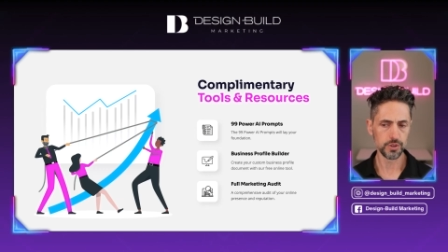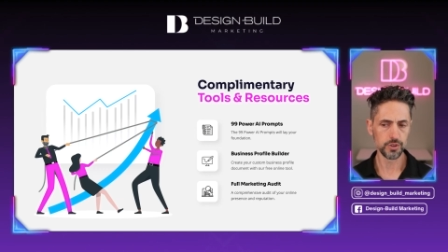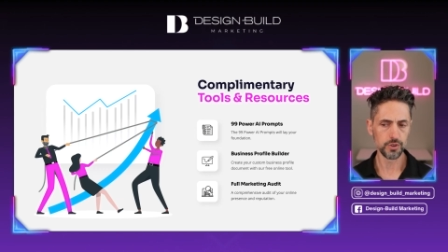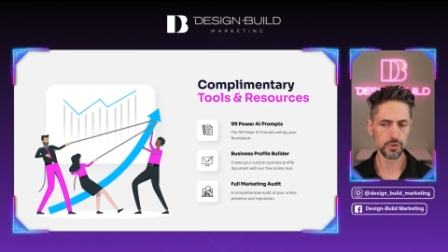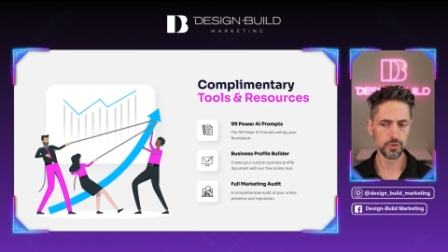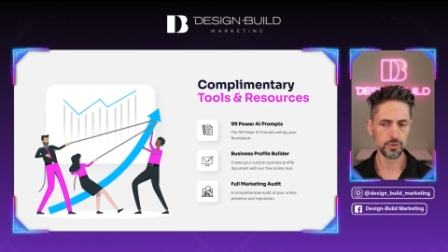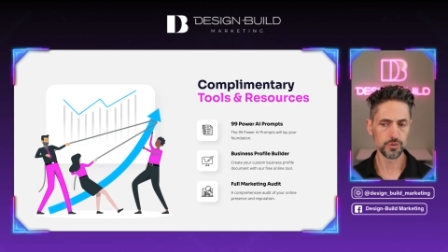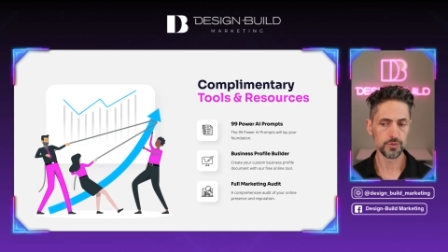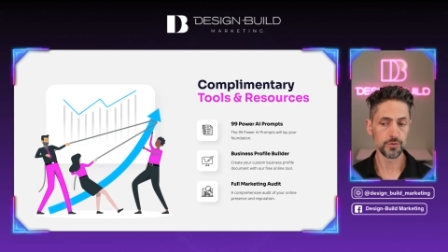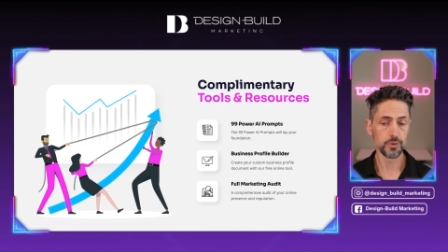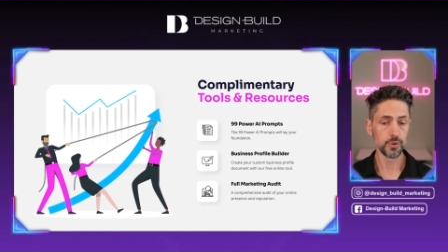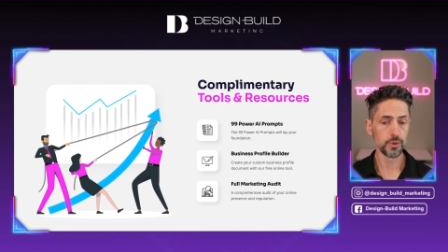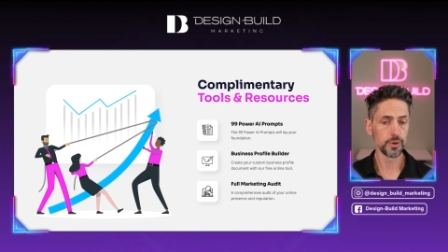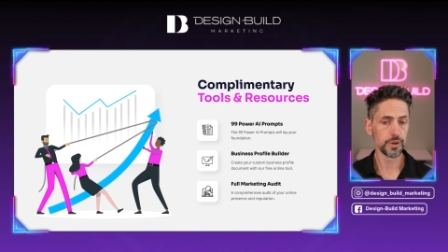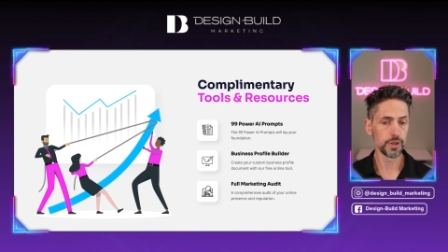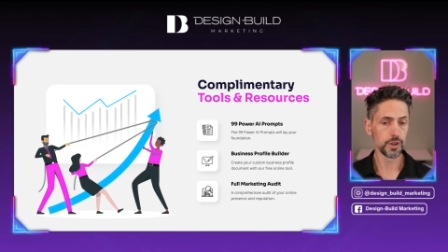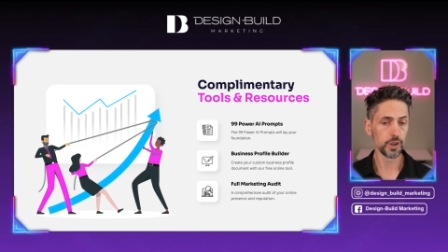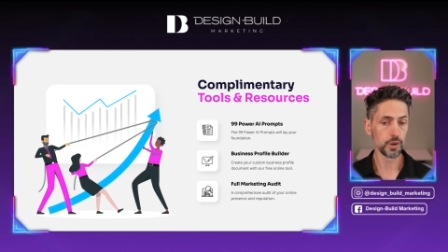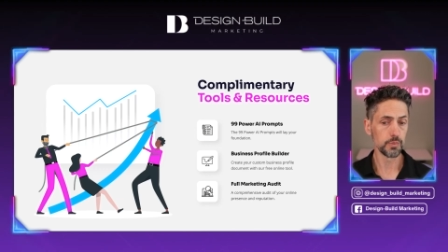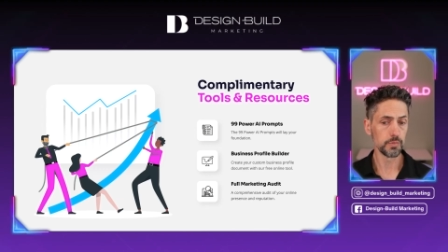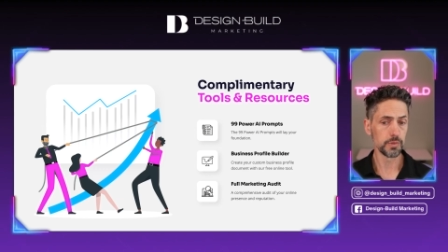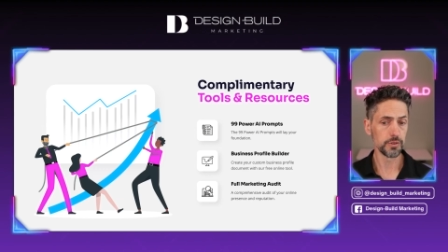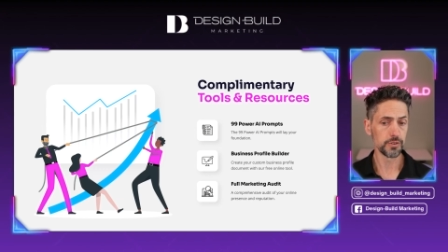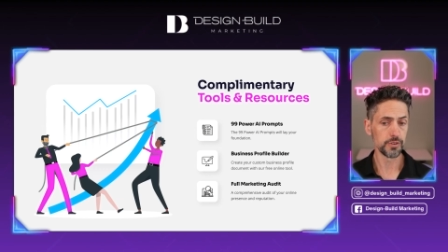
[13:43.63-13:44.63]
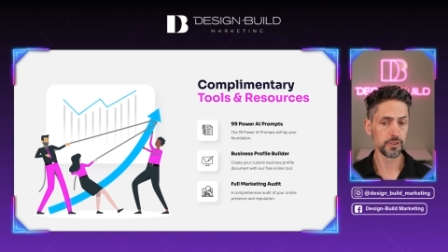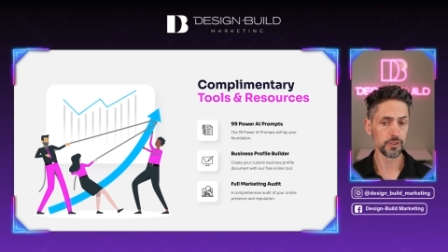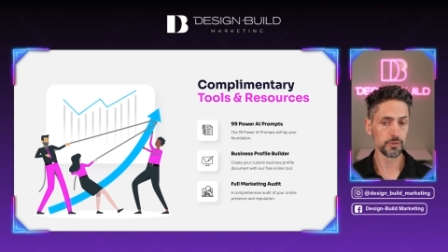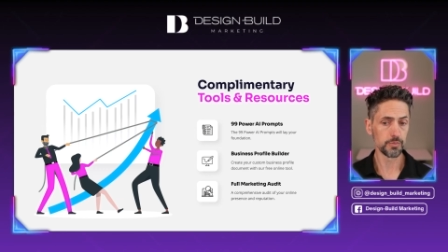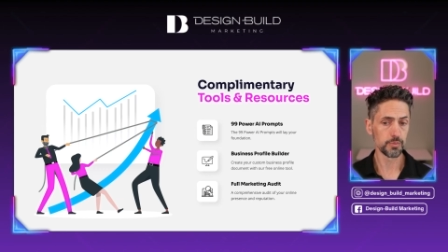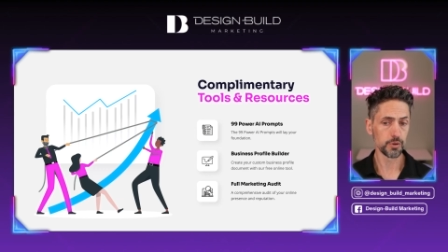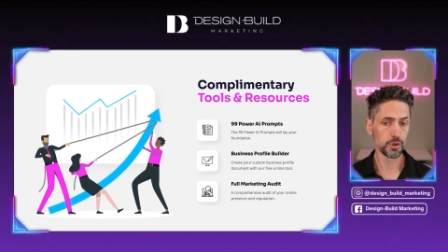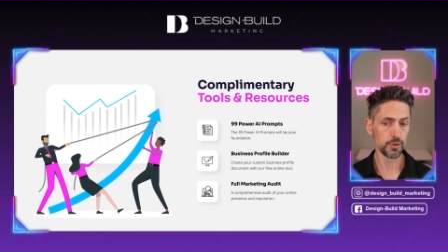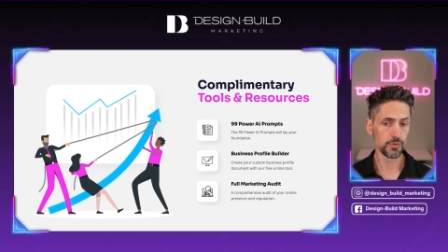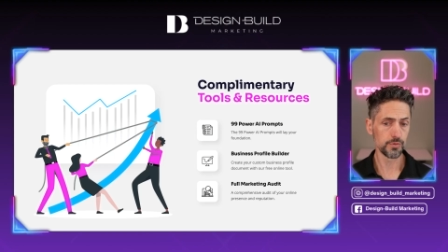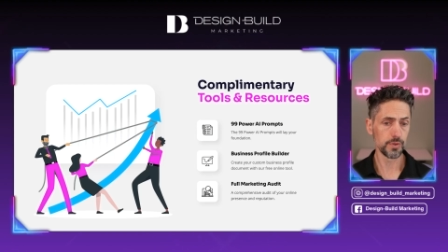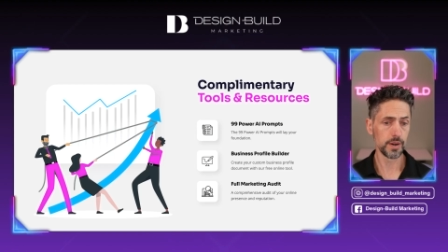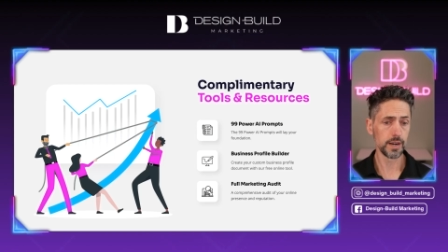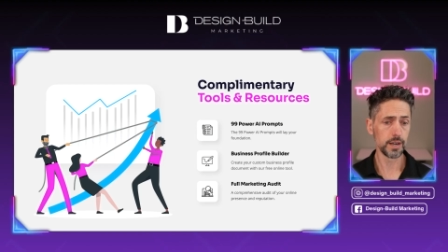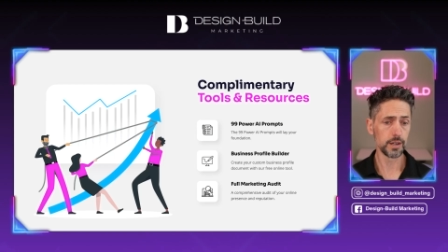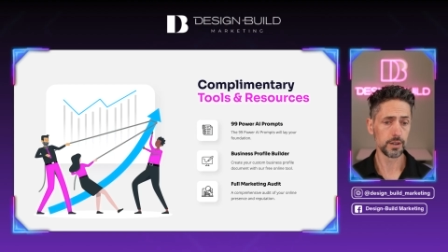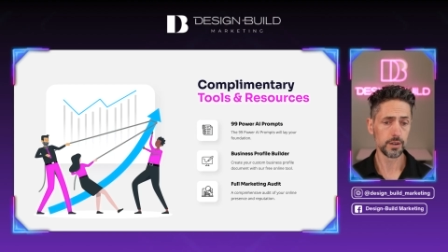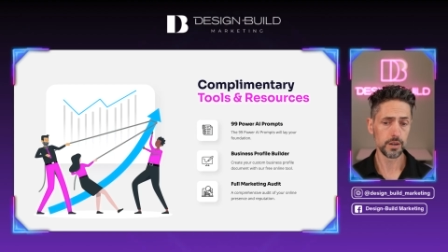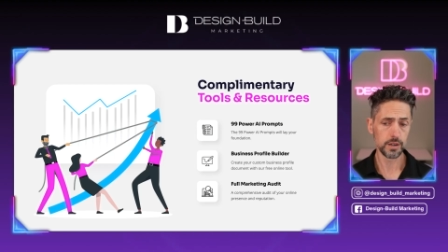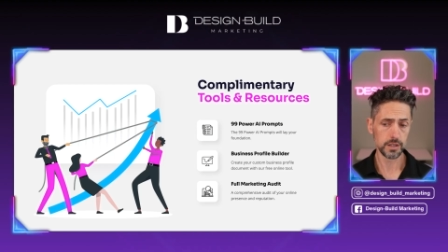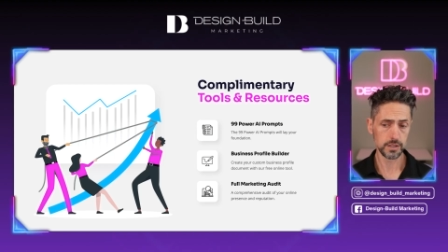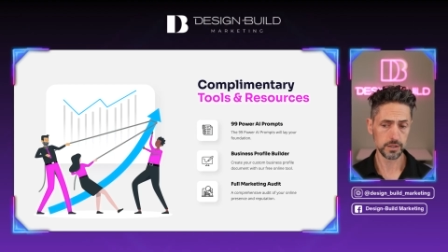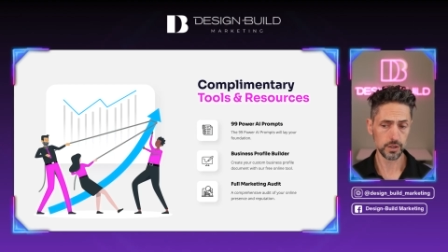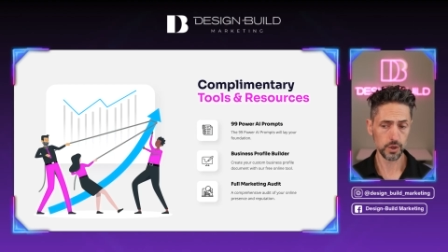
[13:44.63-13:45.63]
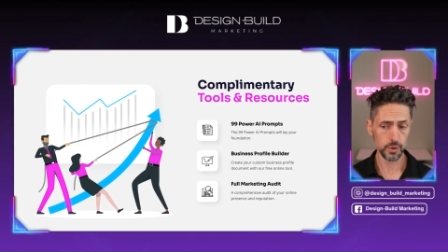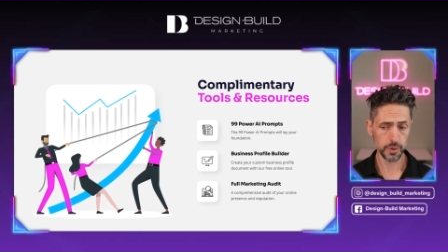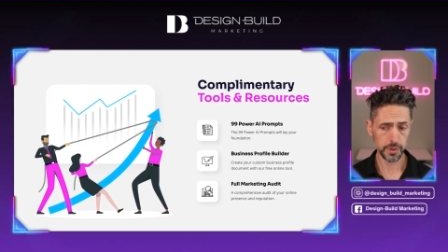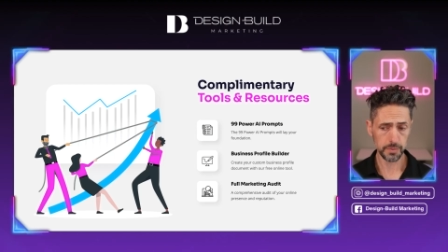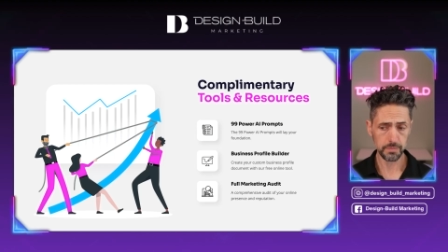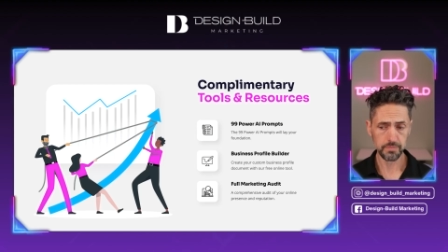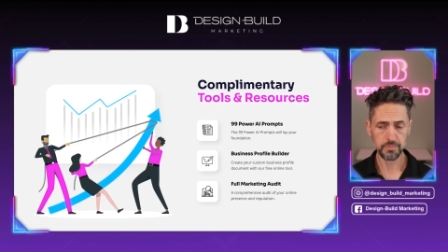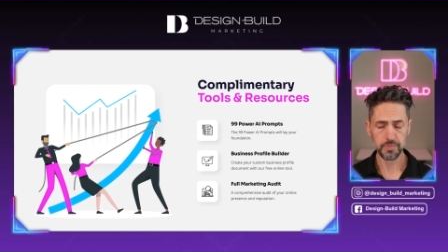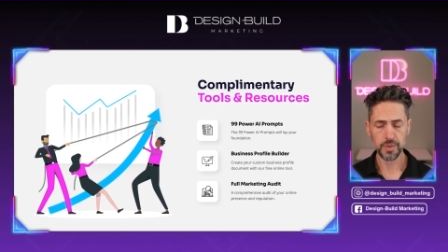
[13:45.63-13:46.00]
use for your business profile ongoing.